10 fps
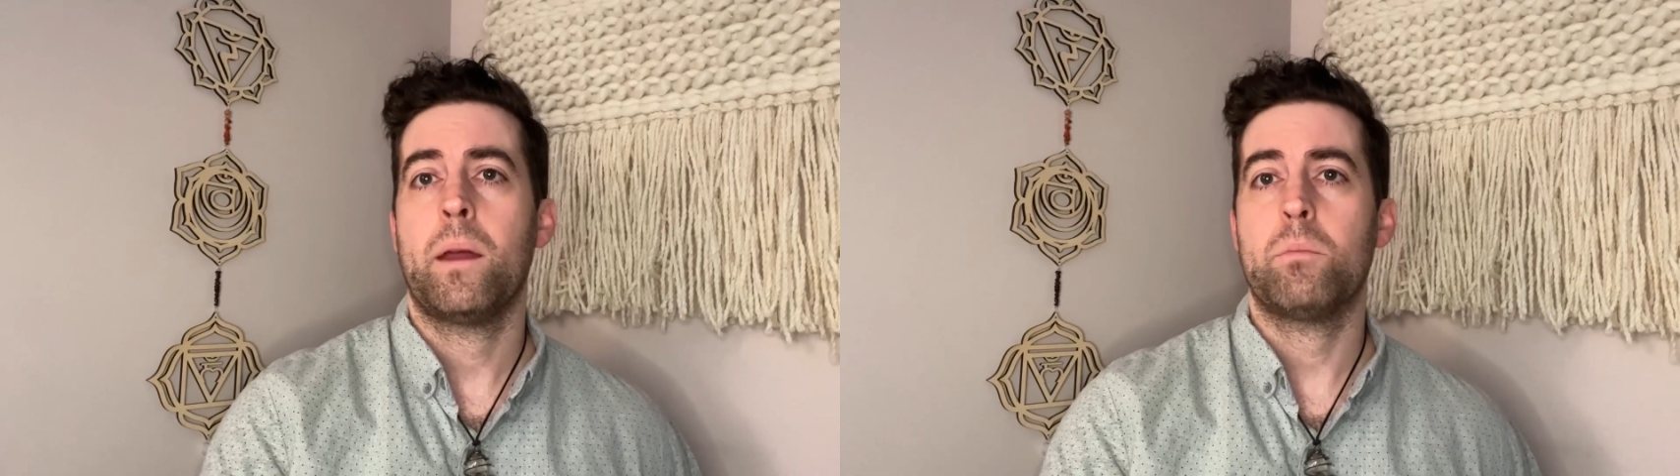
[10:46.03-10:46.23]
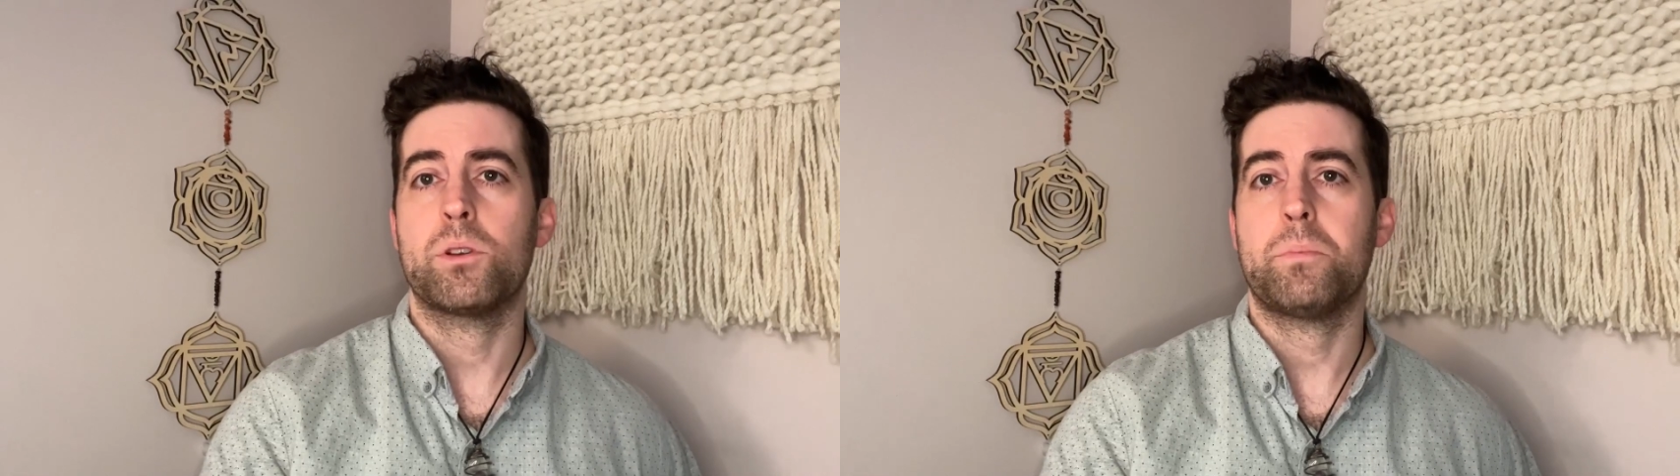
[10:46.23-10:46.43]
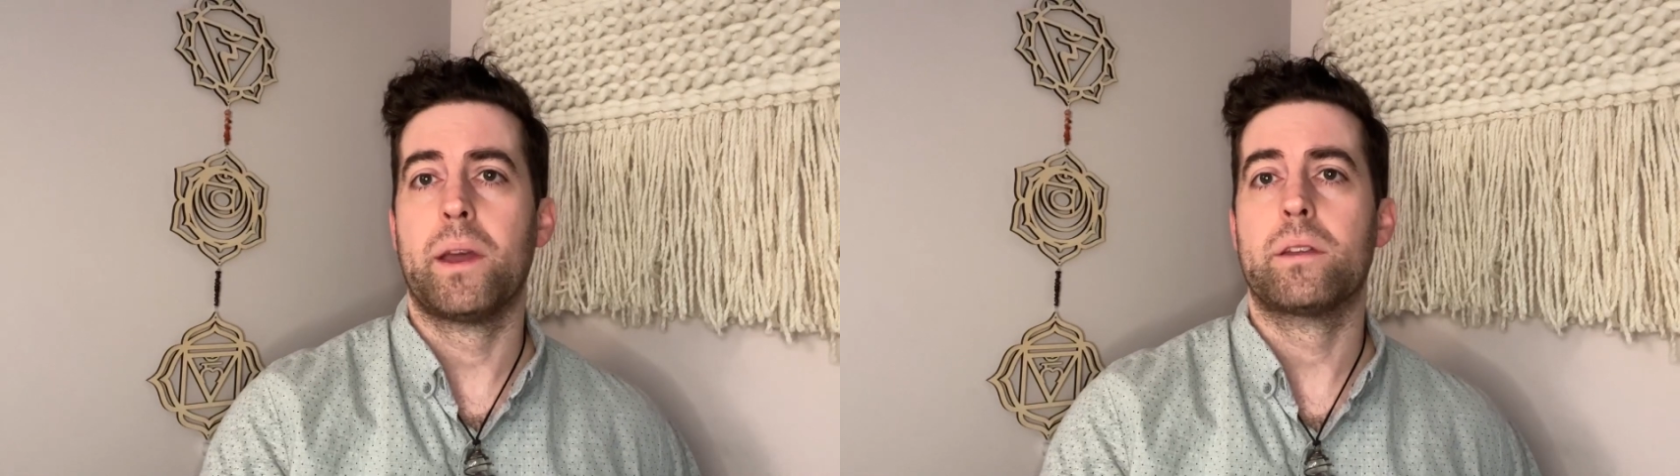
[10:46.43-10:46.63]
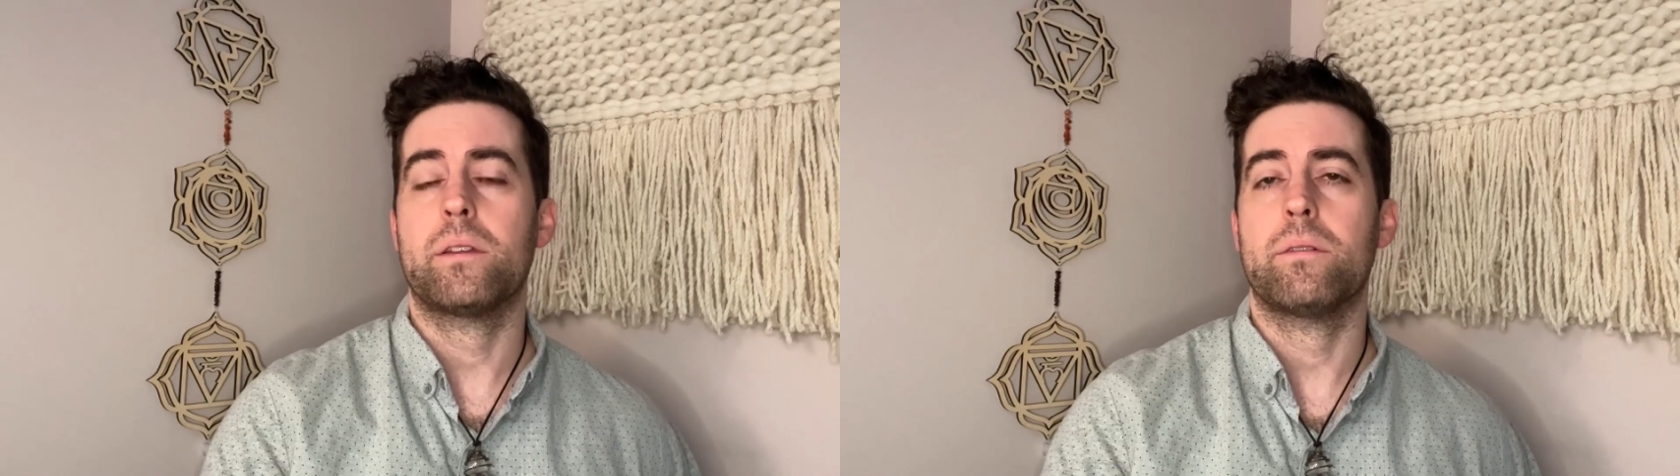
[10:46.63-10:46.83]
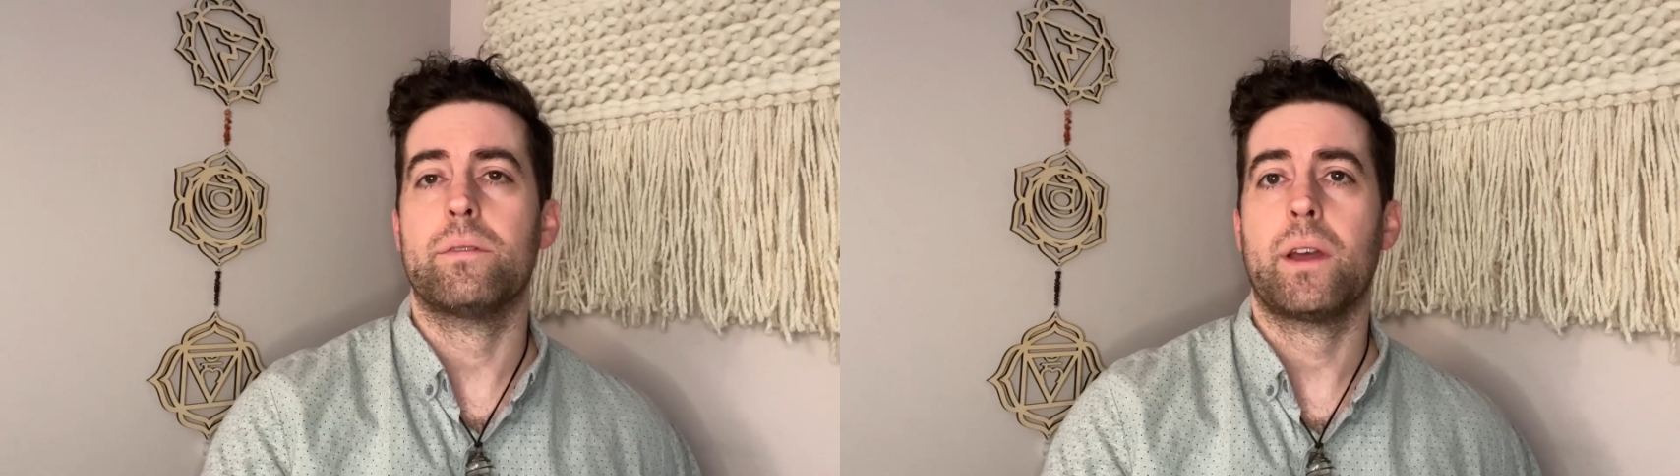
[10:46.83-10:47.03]

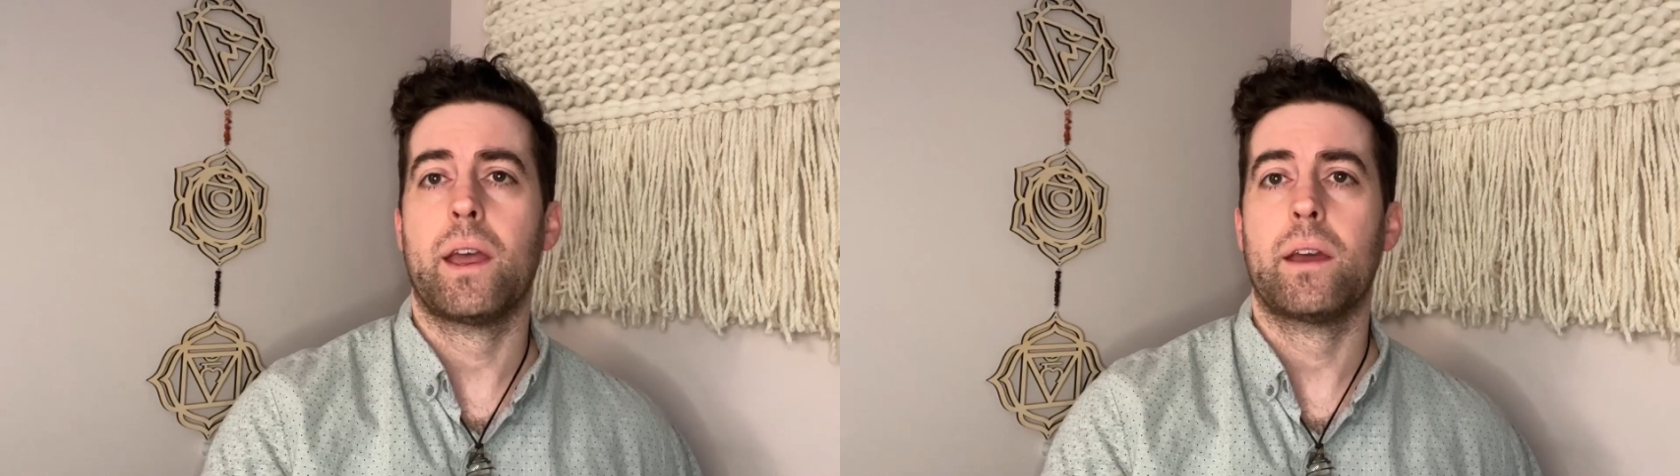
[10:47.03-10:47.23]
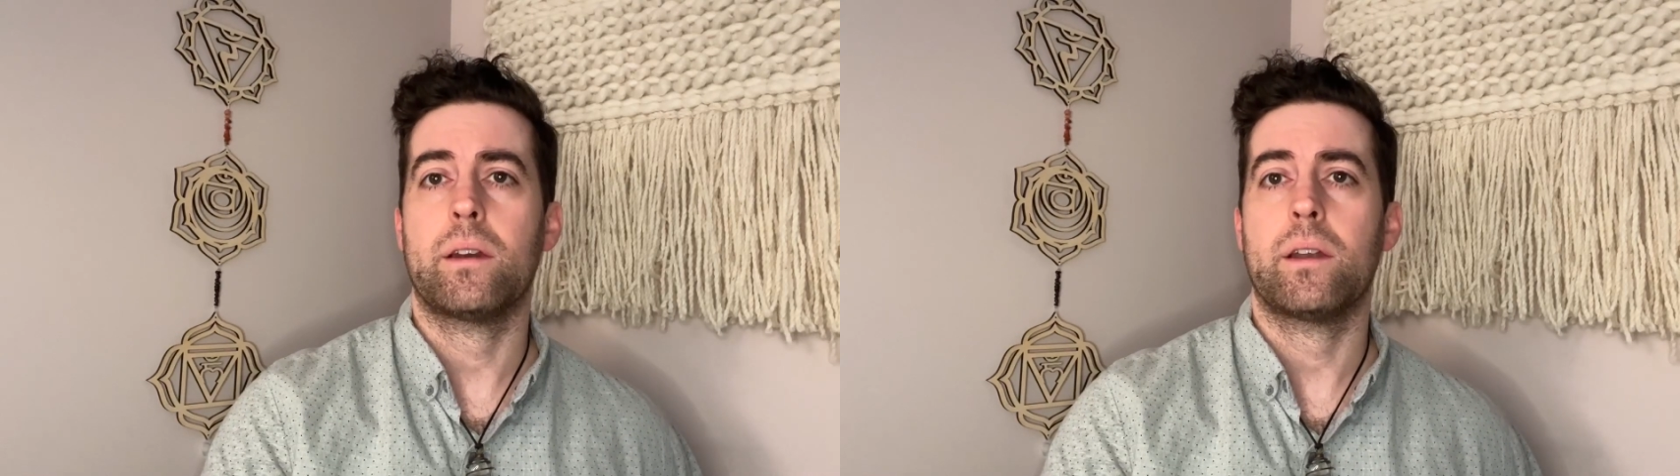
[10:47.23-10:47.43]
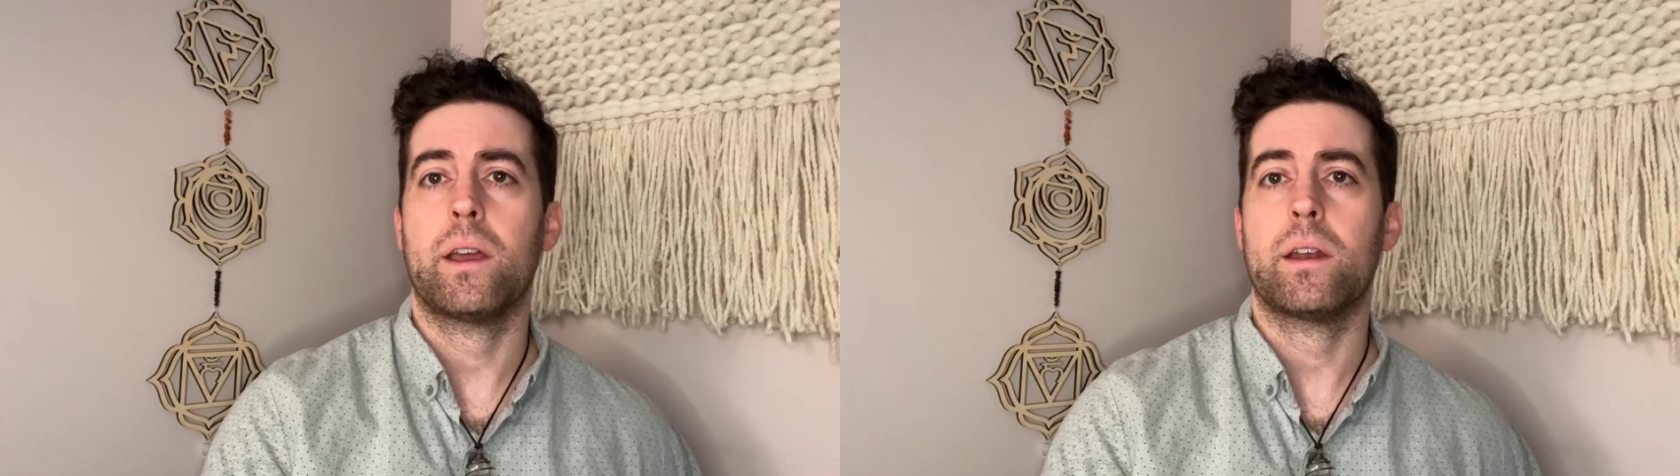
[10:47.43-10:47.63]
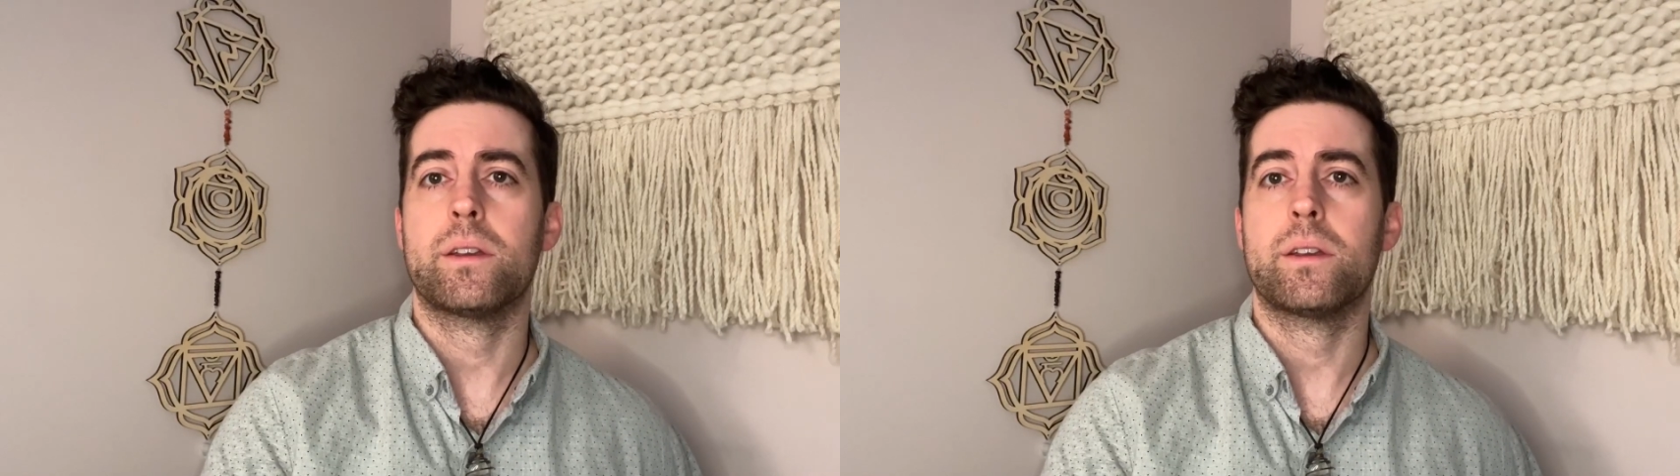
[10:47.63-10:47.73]
perspective and